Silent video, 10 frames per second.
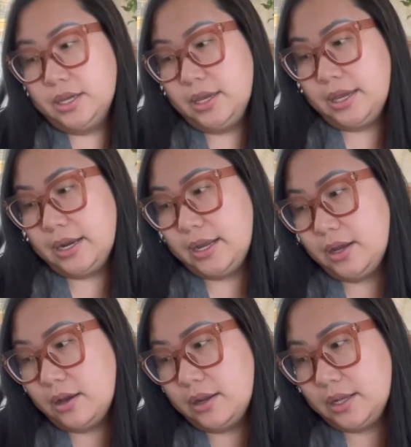And I
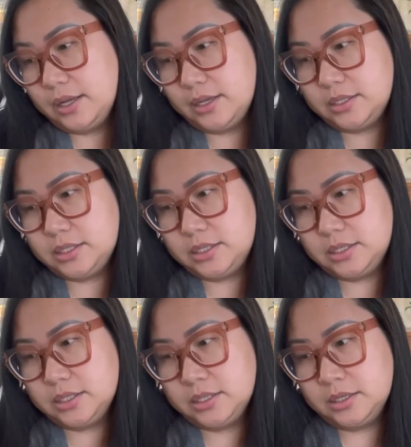got it
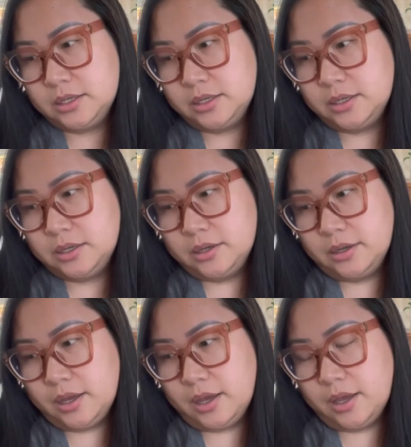
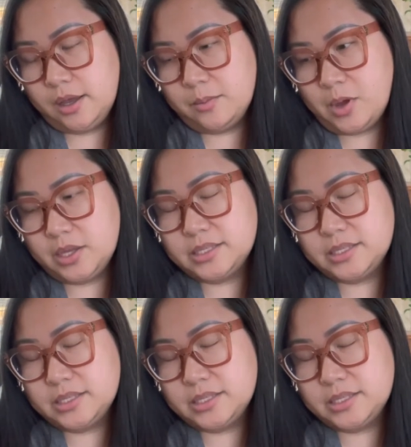on